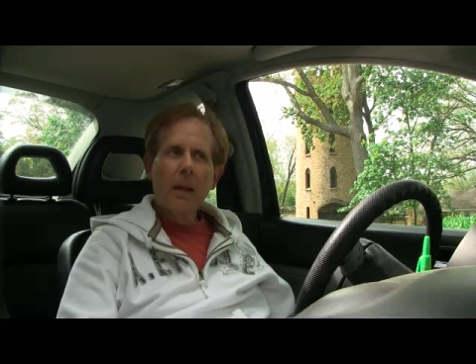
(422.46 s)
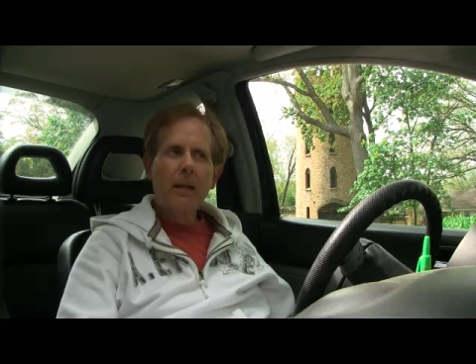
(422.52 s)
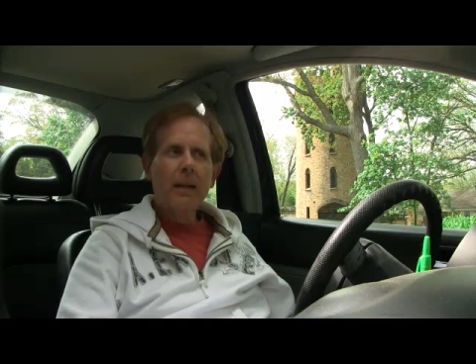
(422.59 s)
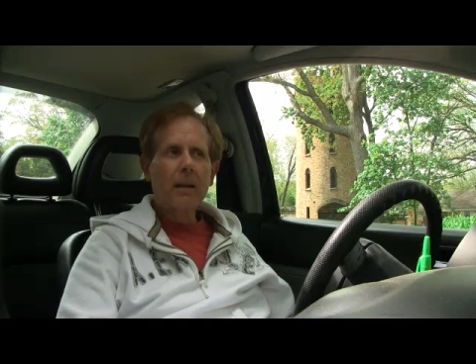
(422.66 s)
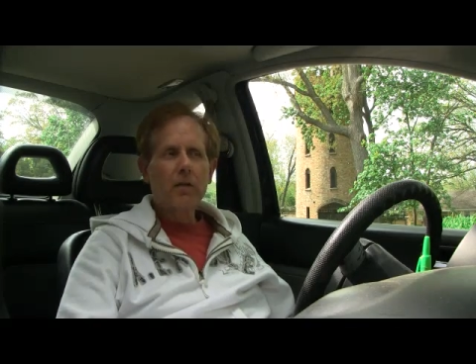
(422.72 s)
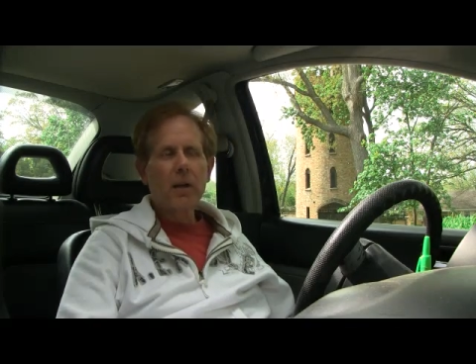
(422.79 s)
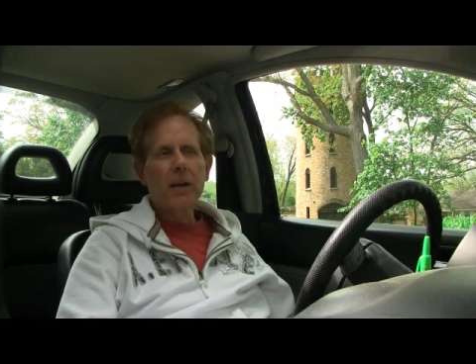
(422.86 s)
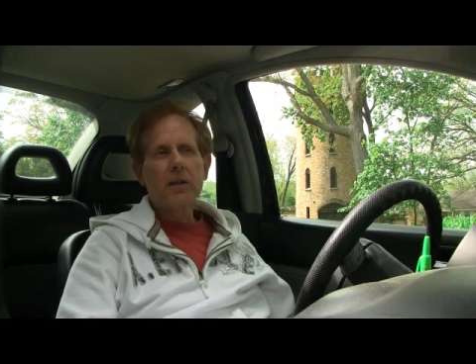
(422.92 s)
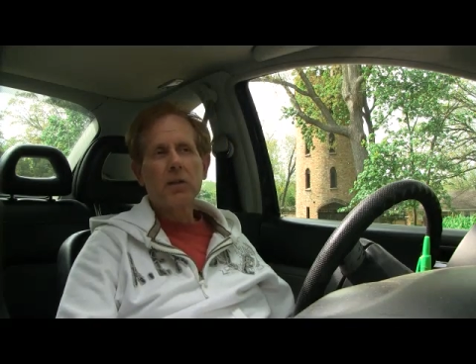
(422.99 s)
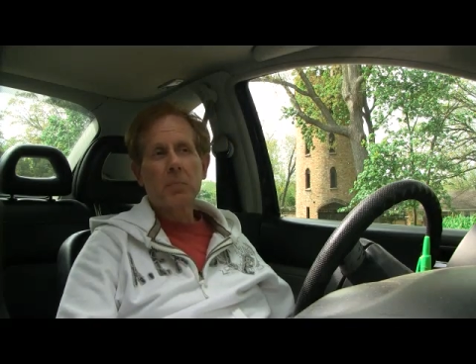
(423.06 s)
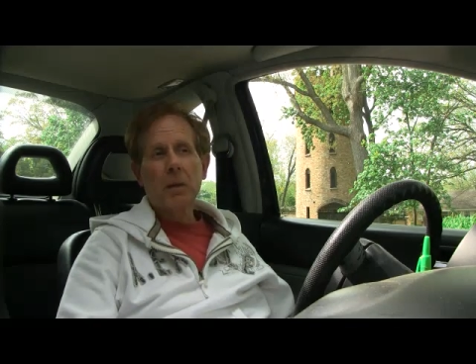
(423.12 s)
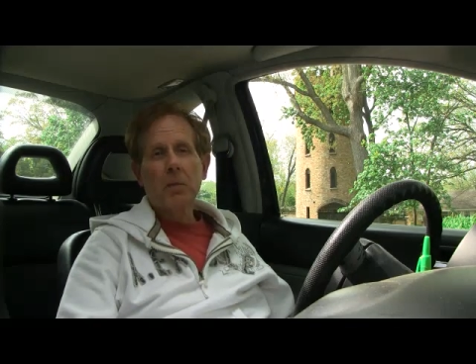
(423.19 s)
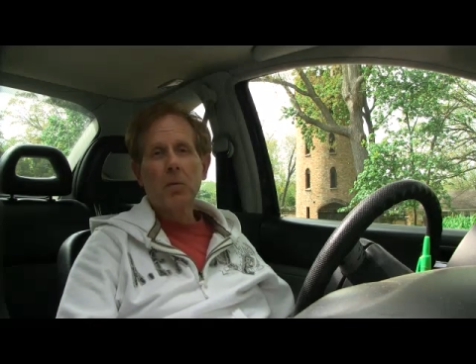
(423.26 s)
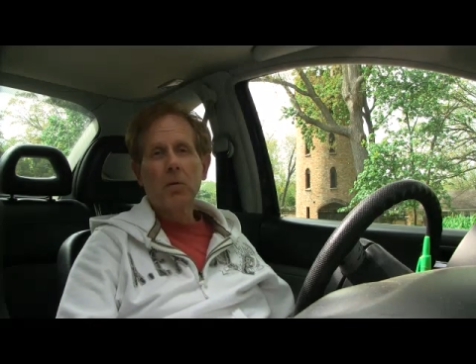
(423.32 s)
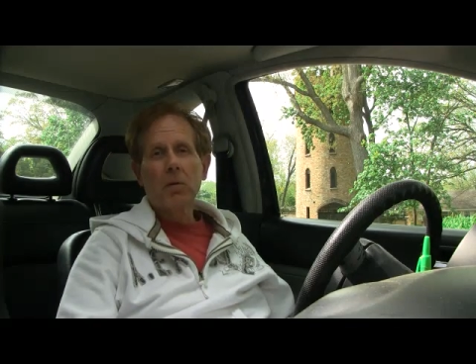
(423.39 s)
Now, granted, there's
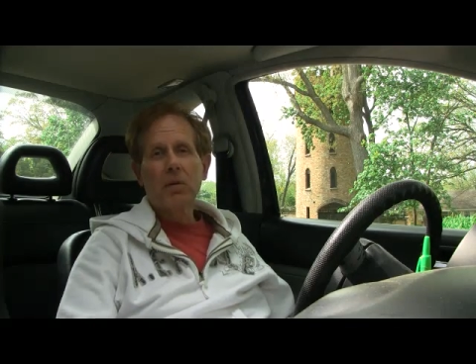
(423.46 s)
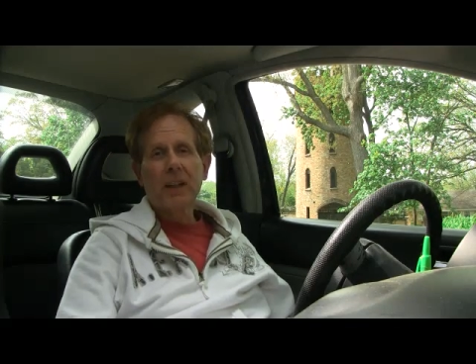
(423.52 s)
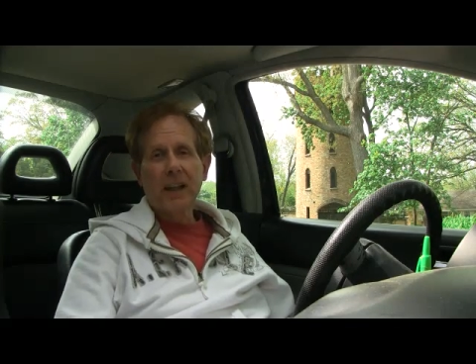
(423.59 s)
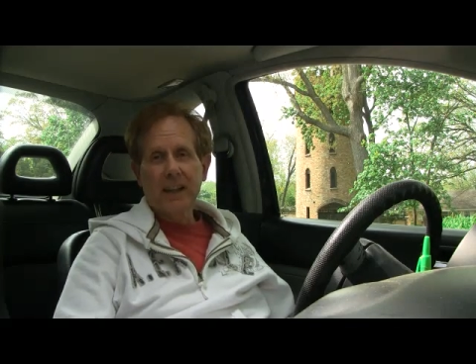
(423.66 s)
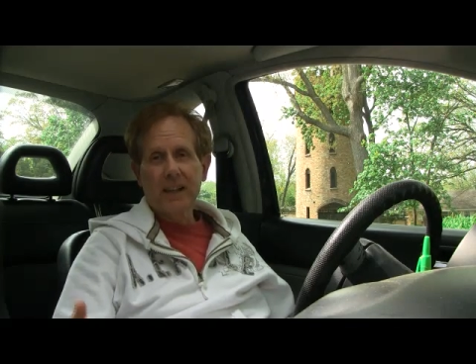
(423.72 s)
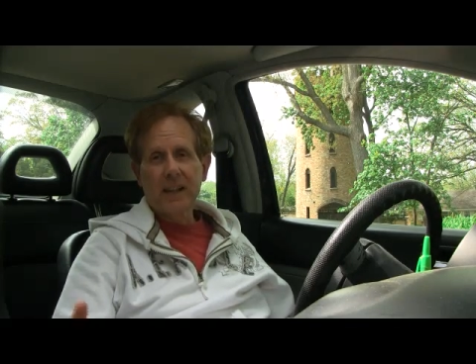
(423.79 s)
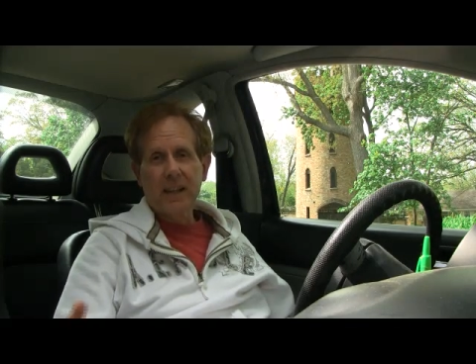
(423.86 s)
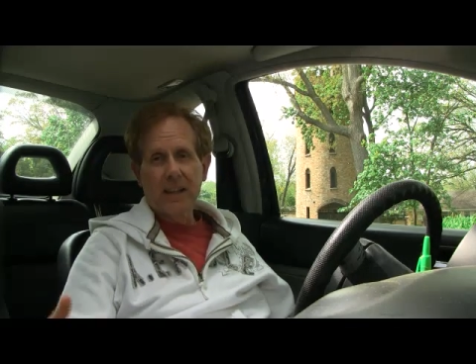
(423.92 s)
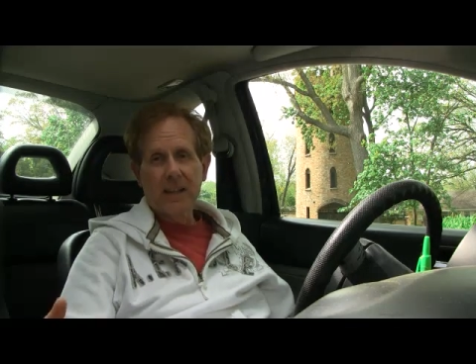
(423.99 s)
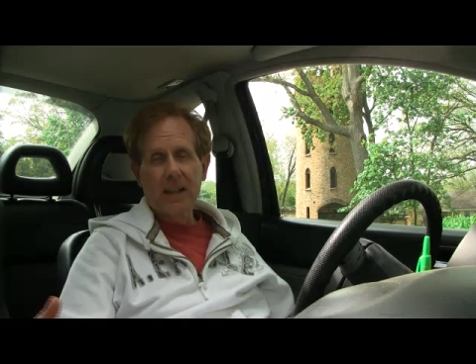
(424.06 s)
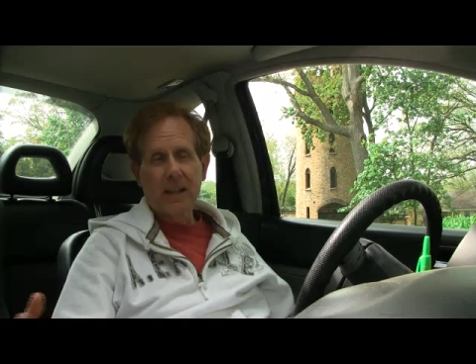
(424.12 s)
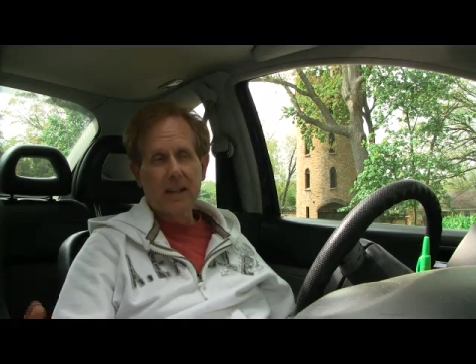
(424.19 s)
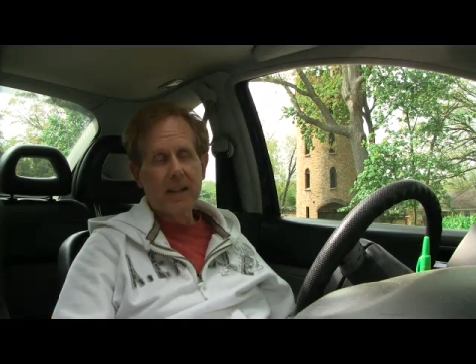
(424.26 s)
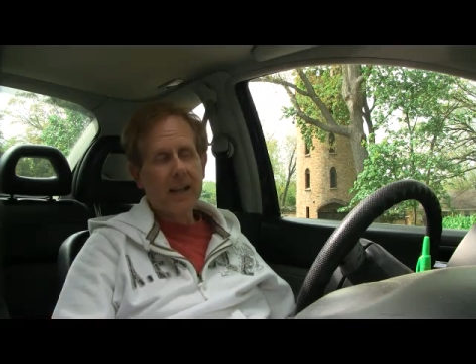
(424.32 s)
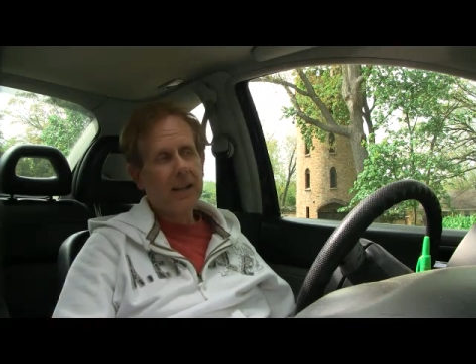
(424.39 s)
people who will take and take and
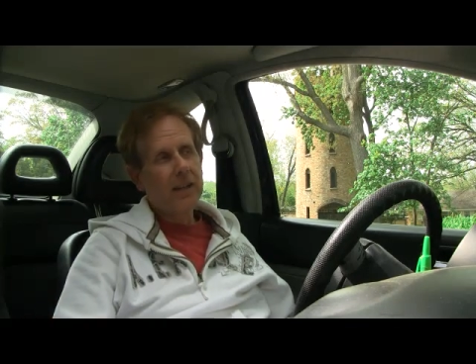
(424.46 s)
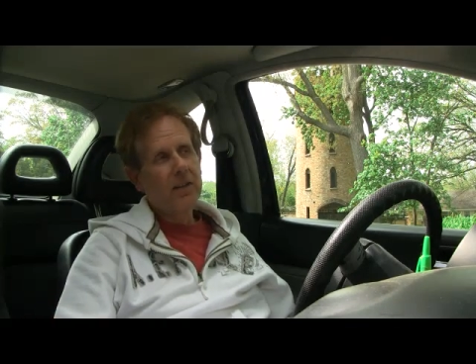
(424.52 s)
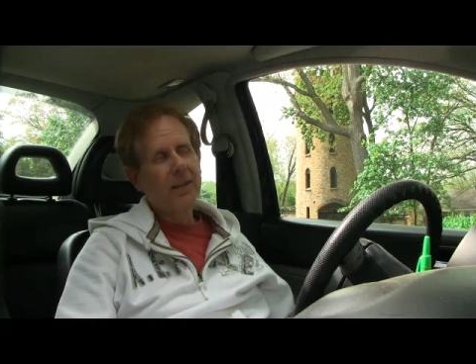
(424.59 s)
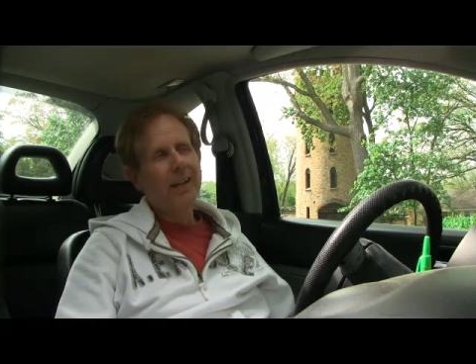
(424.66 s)
take and take, and